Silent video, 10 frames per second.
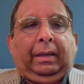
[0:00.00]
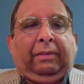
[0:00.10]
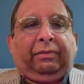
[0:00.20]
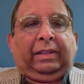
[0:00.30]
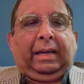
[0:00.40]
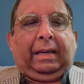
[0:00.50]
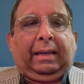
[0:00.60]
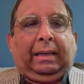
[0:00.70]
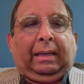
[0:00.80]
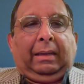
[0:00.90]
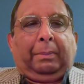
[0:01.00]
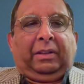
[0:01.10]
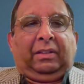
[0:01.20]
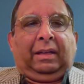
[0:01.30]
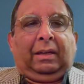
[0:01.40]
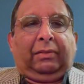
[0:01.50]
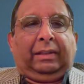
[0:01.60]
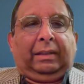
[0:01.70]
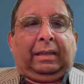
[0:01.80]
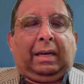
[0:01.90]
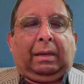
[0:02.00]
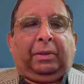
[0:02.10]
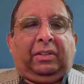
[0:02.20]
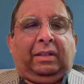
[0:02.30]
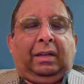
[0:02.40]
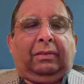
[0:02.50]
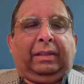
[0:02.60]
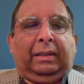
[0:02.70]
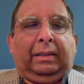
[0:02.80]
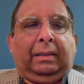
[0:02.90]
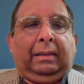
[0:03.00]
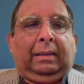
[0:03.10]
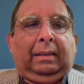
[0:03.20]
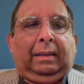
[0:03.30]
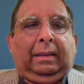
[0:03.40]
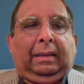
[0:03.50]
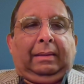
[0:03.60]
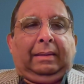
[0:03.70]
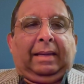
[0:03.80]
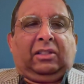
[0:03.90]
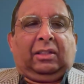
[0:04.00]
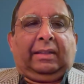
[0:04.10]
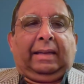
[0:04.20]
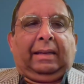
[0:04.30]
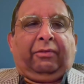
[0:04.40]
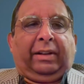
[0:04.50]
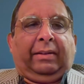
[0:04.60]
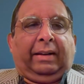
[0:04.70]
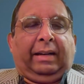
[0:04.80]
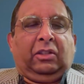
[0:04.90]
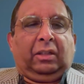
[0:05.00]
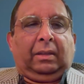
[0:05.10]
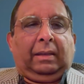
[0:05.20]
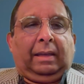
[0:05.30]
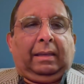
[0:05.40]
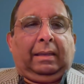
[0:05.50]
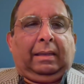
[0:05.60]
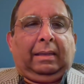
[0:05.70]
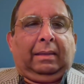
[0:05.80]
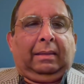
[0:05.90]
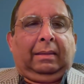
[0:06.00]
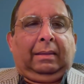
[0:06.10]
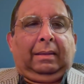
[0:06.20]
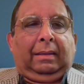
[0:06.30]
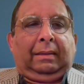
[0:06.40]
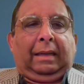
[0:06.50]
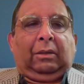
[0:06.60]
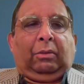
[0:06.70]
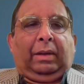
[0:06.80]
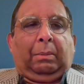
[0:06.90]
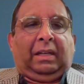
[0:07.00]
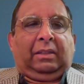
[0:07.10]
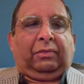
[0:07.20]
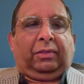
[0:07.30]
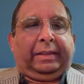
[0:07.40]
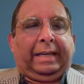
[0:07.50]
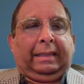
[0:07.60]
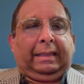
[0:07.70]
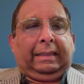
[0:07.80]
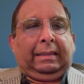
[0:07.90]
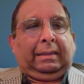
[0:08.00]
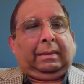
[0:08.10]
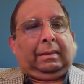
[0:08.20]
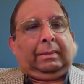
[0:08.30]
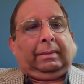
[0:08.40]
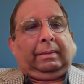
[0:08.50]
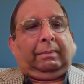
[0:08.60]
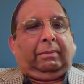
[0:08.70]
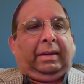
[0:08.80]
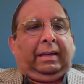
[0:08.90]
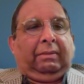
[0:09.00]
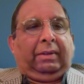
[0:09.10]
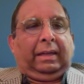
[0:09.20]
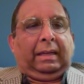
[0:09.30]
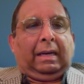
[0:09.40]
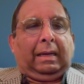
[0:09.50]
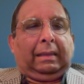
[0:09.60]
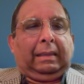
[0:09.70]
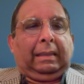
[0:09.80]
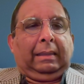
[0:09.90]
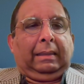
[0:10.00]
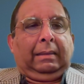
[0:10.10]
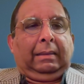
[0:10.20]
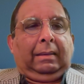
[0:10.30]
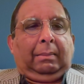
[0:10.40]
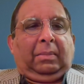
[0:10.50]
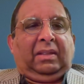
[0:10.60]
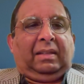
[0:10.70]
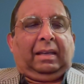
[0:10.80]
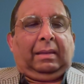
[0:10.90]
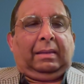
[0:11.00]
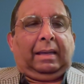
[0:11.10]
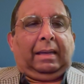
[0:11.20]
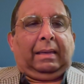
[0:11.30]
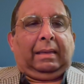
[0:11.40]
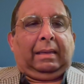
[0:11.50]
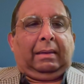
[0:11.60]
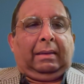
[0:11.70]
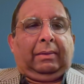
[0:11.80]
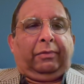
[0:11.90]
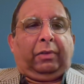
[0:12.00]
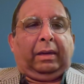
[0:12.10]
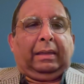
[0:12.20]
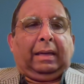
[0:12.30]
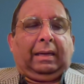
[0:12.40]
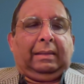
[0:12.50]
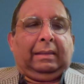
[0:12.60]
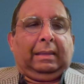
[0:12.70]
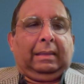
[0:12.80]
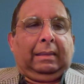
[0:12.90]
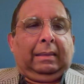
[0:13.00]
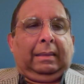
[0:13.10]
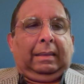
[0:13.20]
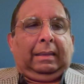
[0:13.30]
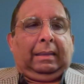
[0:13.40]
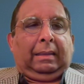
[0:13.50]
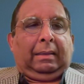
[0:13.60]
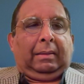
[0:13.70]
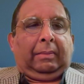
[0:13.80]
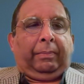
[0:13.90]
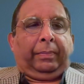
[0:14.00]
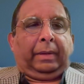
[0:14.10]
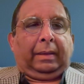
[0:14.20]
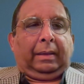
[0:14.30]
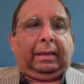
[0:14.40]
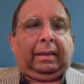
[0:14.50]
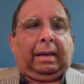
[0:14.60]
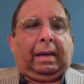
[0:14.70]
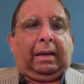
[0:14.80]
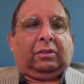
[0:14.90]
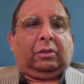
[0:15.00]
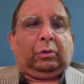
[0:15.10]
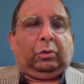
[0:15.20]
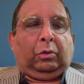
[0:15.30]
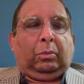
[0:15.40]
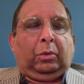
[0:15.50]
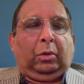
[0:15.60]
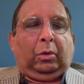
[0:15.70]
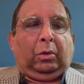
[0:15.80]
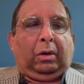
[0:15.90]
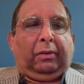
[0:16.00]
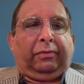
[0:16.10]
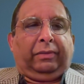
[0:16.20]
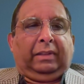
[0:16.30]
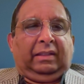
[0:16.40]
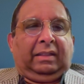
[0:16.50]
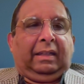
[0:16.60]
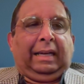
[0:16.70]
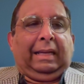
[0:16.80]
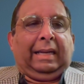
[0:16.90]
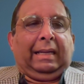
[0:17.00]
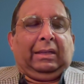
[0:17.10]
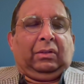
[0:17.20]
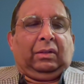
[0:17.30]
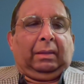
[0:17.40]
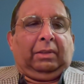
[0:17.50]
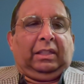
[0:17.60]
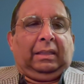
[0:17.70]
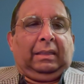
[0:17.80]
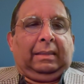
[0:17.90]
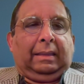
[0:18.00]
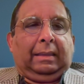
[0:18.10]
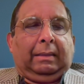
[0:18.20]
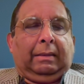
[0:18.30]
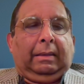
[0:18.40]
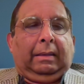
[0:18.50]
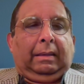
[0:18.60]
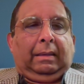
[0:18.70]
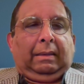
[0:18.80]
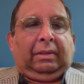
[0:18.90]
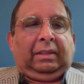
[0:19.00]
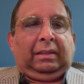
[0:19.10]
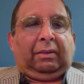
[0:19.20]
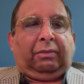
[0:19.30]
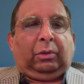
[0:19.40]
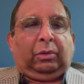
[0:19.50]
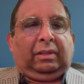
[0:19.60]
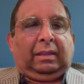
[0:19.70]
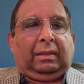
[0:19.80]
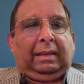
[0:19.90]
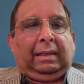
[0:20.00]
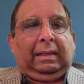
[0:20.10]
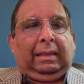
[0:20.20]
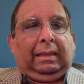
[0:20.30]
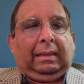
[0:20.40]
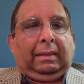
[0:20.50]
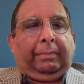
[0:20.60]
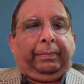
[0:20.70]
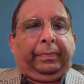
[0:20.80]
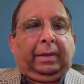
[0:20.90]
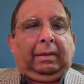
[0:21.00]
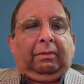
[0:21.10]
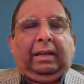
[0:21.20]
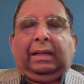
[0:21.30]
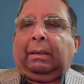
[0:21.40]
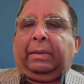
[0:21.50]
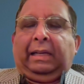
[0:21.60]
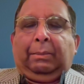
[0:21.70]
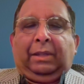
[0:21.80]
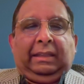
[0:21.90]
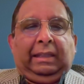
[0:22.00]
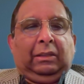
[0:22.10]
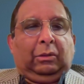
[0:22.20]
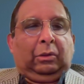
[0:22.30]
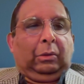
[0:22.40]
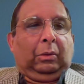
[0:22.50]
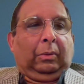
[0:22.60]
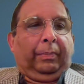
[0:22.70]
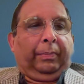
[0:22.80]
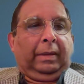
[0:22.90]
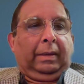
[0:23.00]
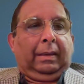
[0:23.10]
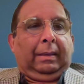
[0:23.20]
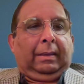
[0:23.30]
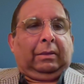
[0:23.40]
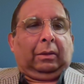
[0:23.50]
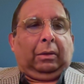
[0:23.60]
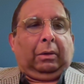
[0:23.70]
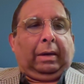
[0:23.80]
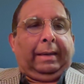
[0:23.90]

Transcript: FDI current president of the International Dental Federation, and thank you very much for that very, very heartening message, and for encouraging us to do more of this green dentistry, which is of course really a very commendable thing to do. So